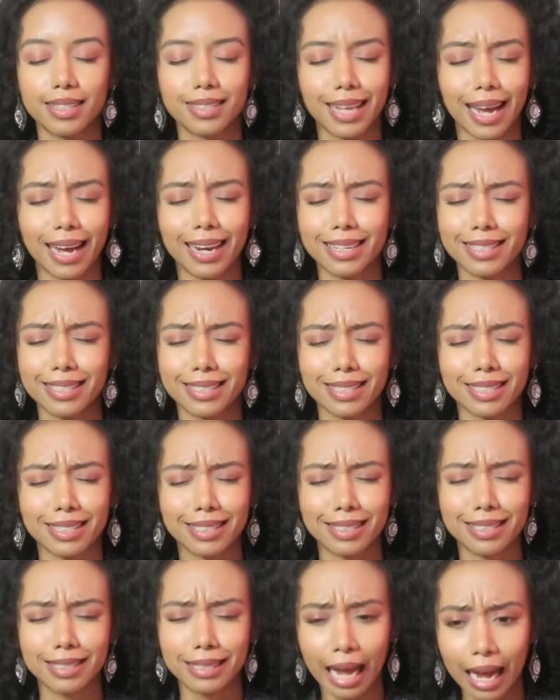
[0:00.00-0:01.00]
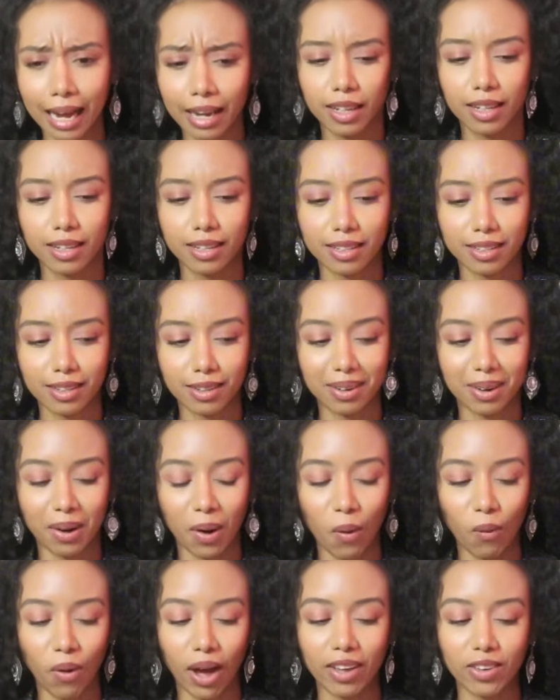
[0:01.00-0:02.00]
that is a sign
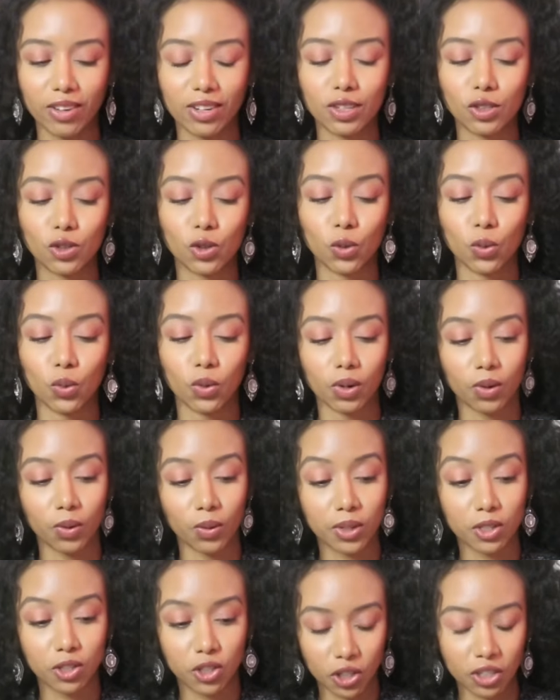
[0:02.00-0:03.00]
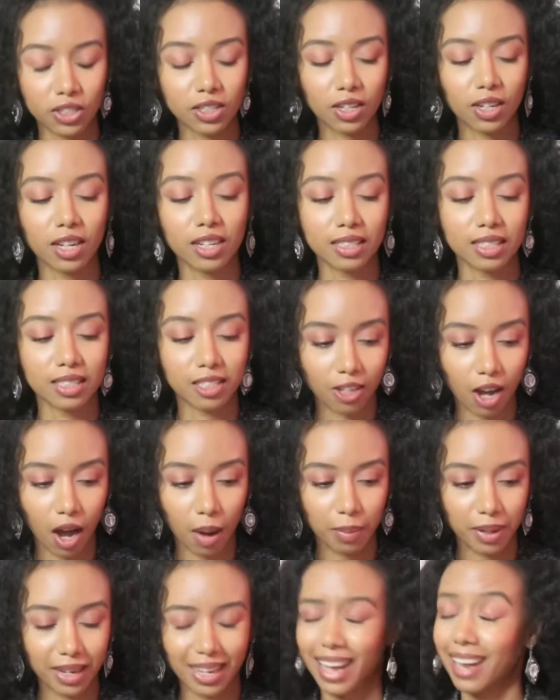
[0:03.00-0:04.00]
why you need to journal on this
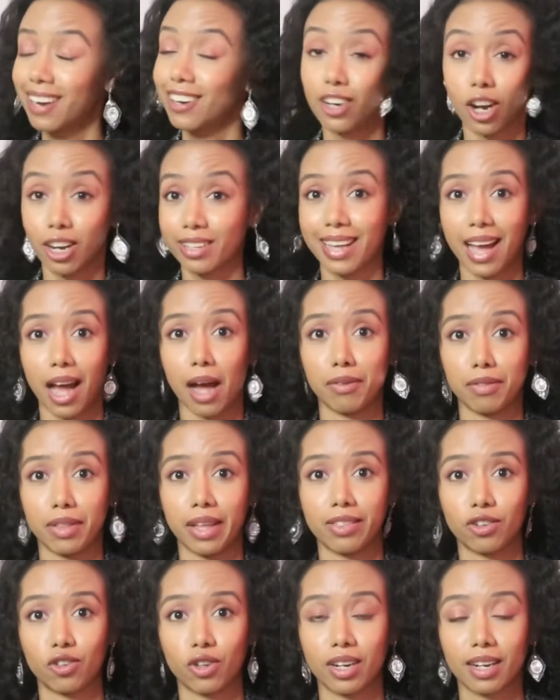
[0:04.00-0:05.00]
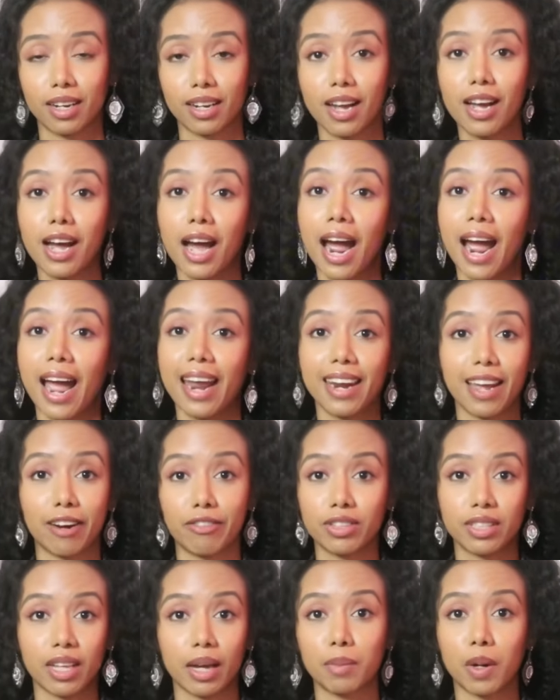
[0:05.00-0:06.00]
topic and not have that drink and
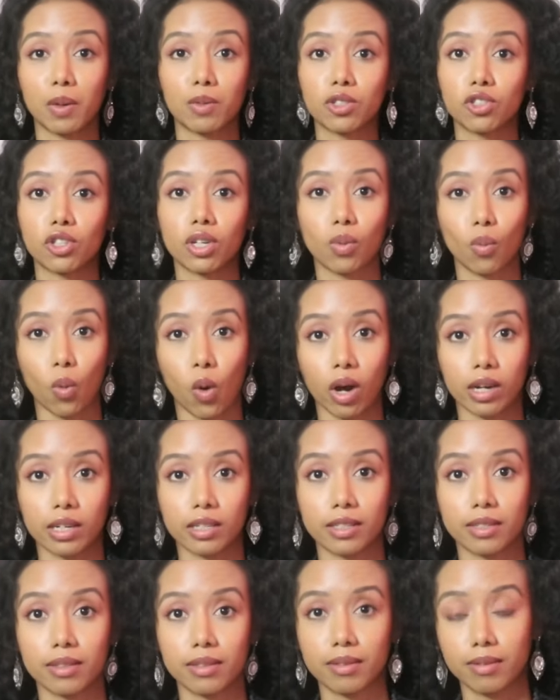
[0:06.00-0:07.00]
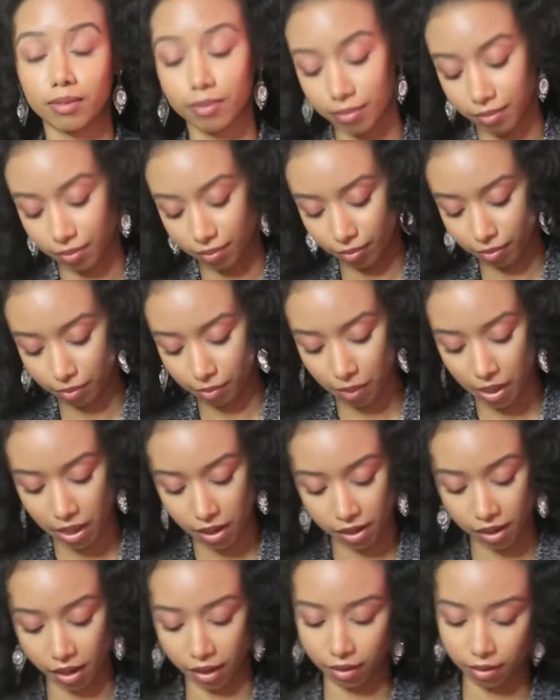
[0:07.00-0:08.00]
every time I would drink water
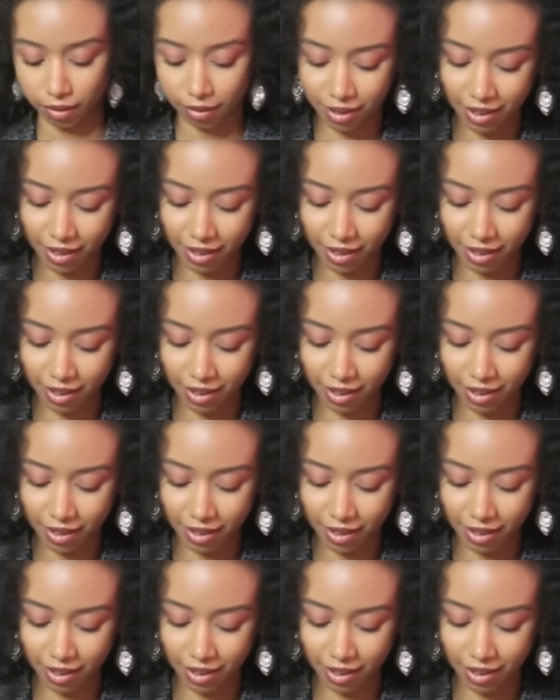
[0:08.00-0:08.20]
period